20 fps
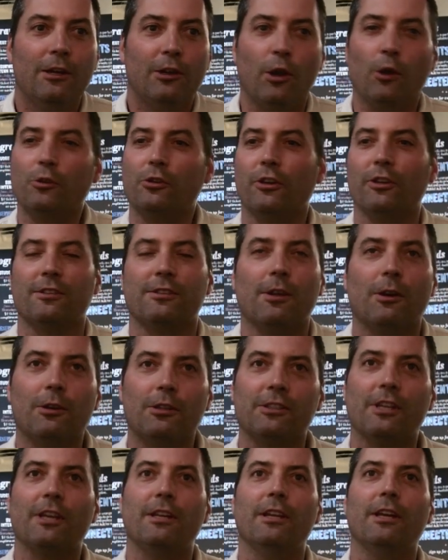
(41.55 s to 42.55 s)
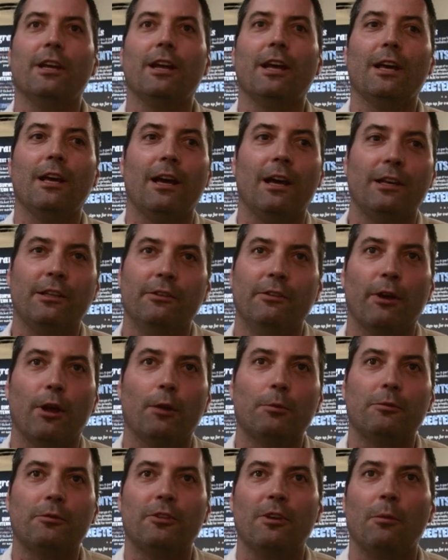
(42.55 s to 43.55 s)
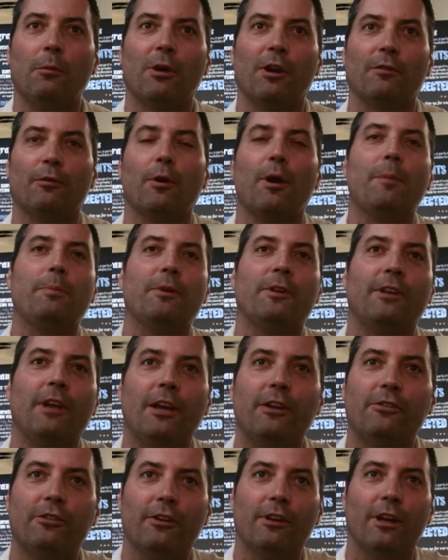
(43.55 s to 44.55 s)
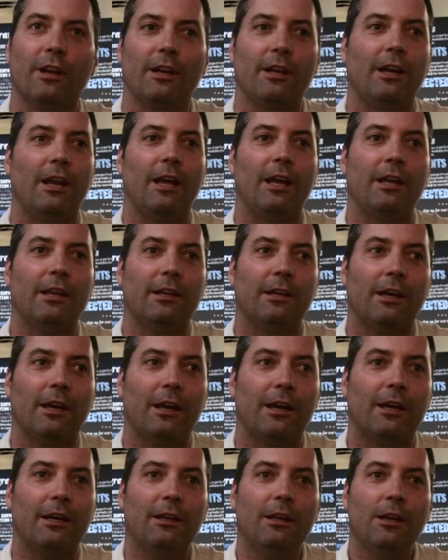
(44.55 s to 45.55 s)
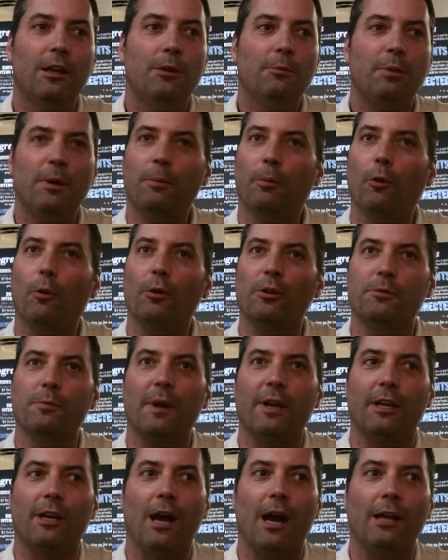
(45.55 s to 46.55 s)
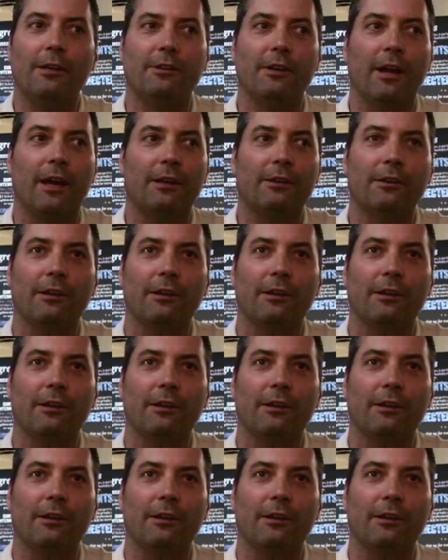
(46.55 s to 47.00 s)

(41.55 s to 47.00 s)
coaching as long as I did, I, I developed somewhat of a reputation, and, and uh, people always make contact.